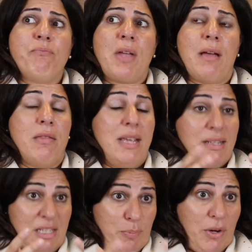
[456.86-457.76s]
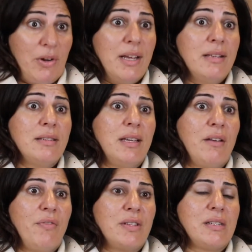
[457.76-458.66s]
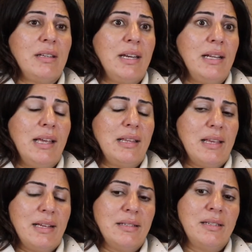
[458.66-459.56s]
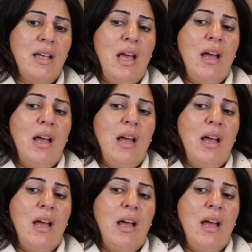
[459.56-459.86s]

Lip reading: the experience in a facility like this,